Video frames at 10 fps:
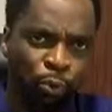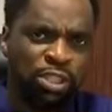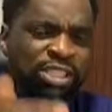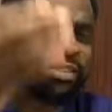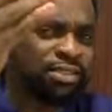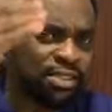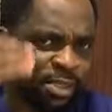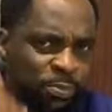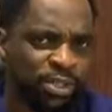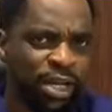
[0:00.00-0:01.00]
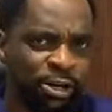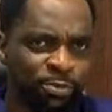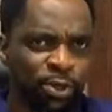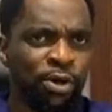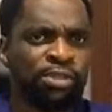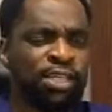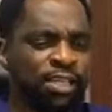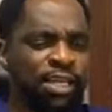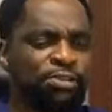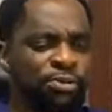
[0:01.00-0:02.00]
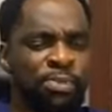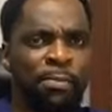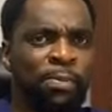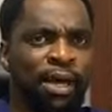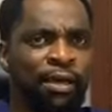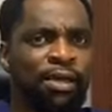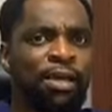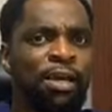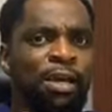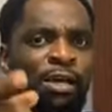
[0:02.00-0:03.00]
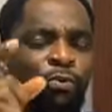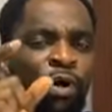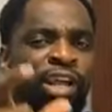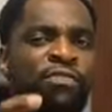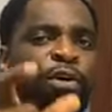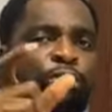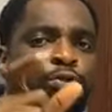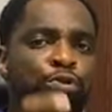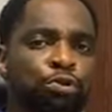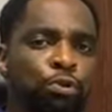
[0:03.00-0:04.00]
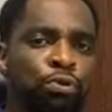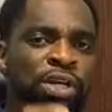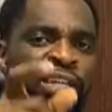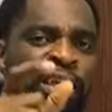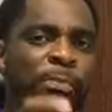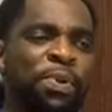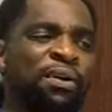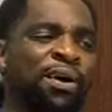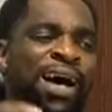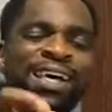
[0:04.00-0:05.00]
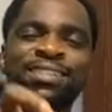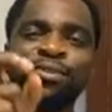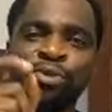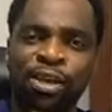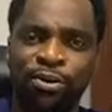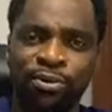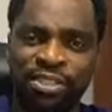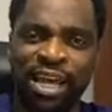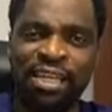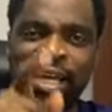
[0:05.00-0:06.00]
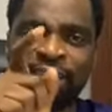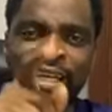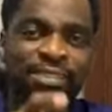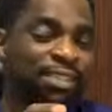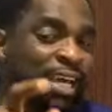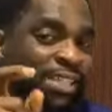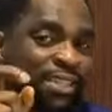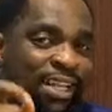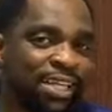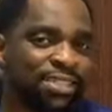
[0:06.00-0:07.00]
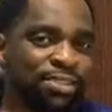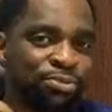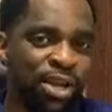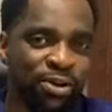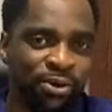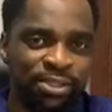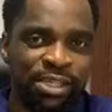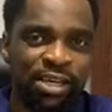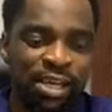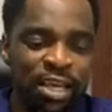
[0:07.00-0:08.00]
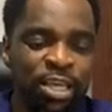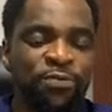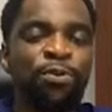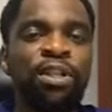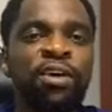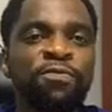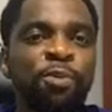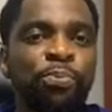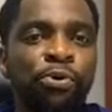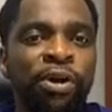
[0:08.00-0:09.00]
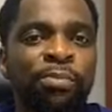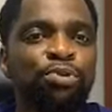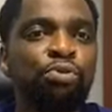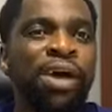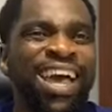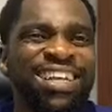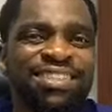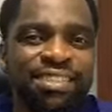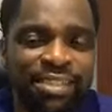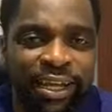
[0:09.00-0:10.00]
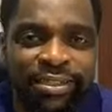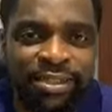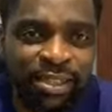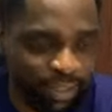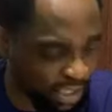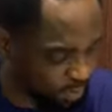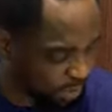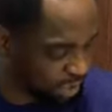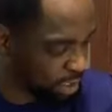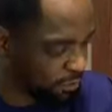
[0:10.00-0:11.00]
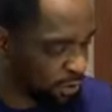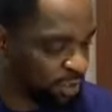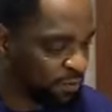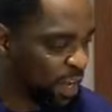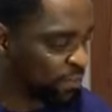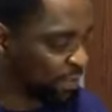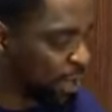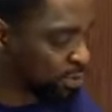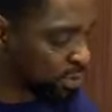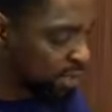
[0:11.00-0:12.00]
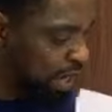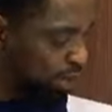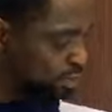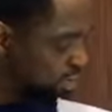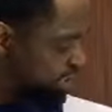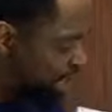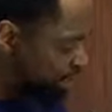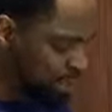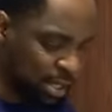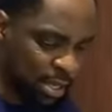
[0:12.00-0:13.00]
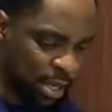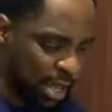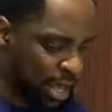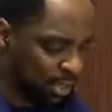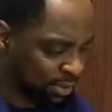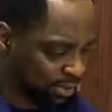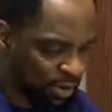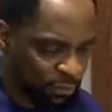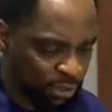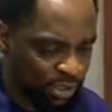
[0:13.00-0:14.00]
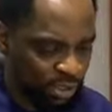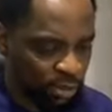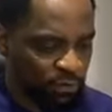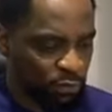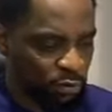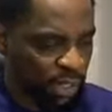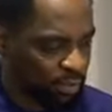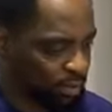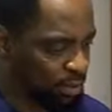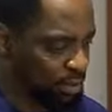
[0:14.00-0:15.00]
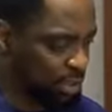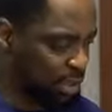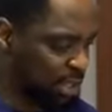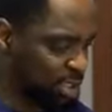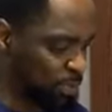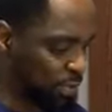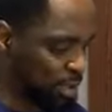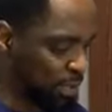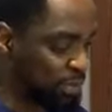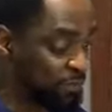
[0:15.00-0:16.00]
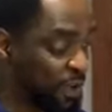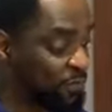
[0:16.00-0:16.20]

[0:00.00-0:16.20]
which is disciplinary, because again, remember, whatever you do in Empower has a record, and I dare say has a lasting record. If you left the program through exited, especially for the 5,917 of you, I think, that I spoke about,